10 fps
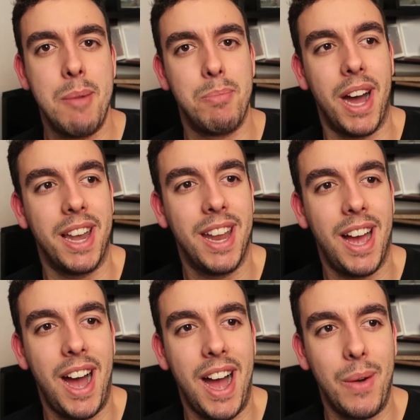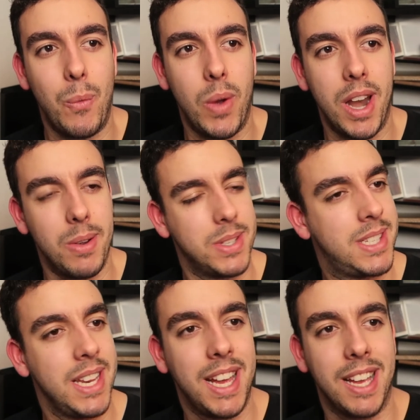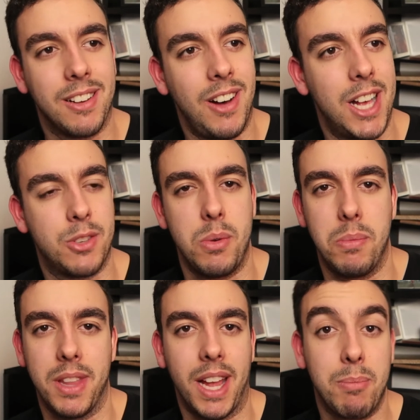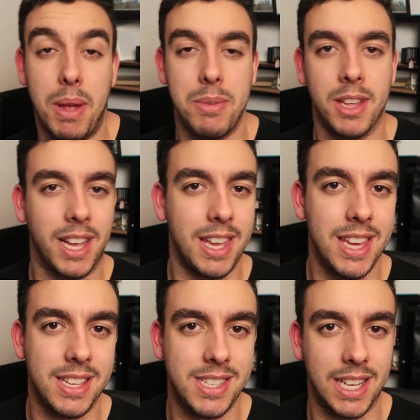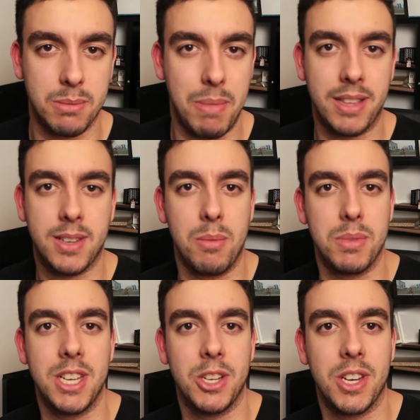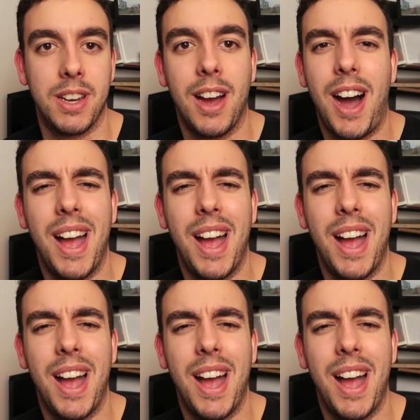But when I was sitting in classroom and like maybe like a year six maths competition,